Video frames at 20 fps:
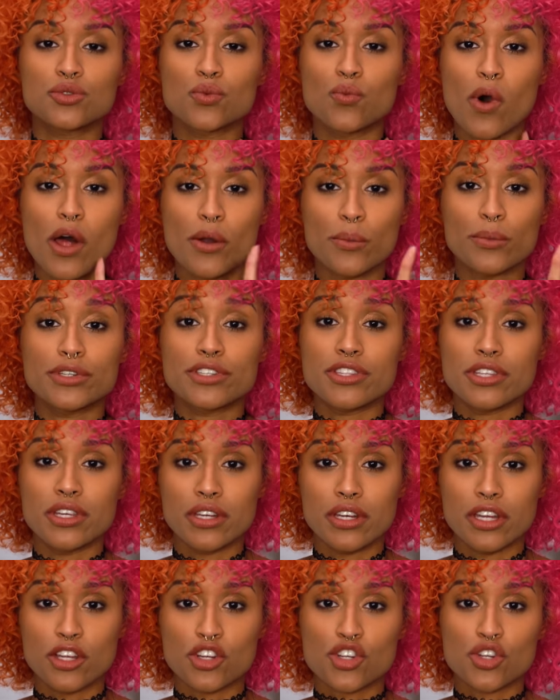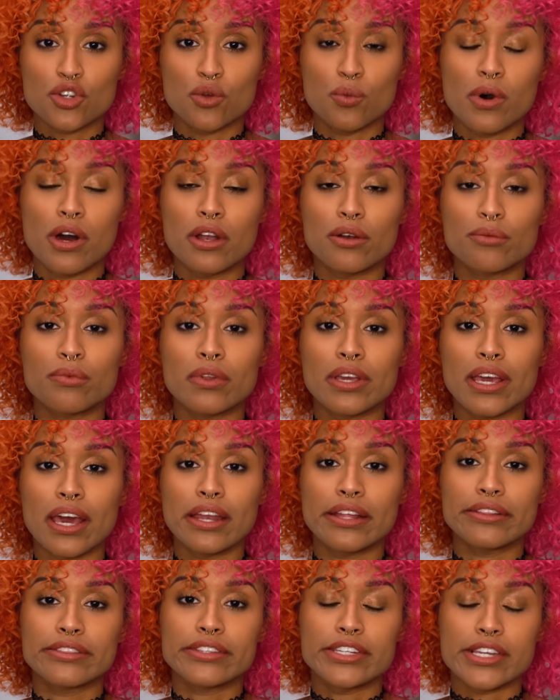One was the initial one,
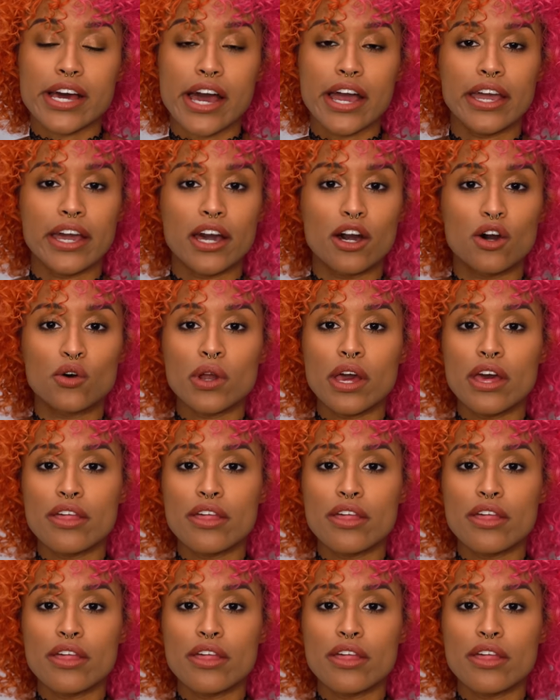getting the dye out,